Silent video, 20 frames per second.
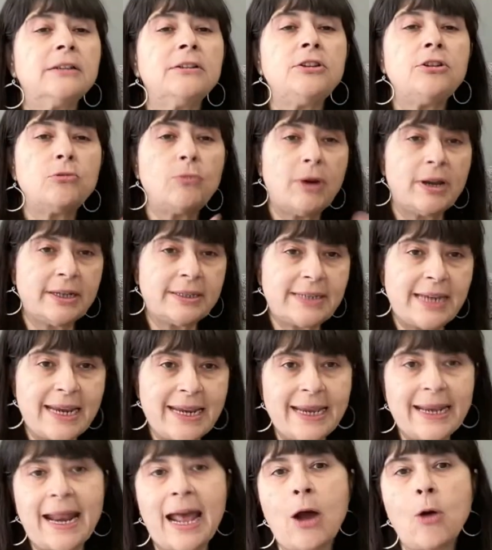you want to
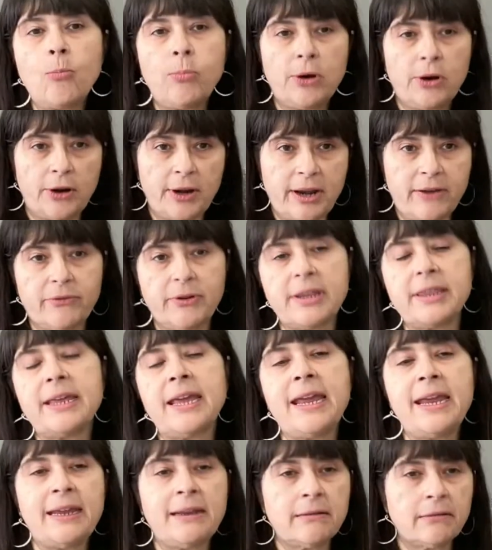take it out, burn
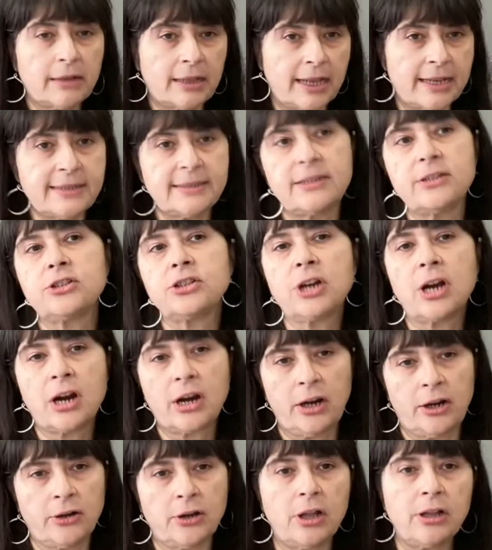everything, cleanse the
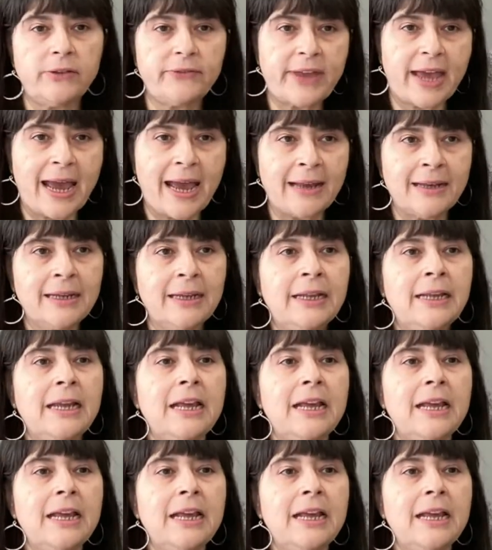jar and all of that.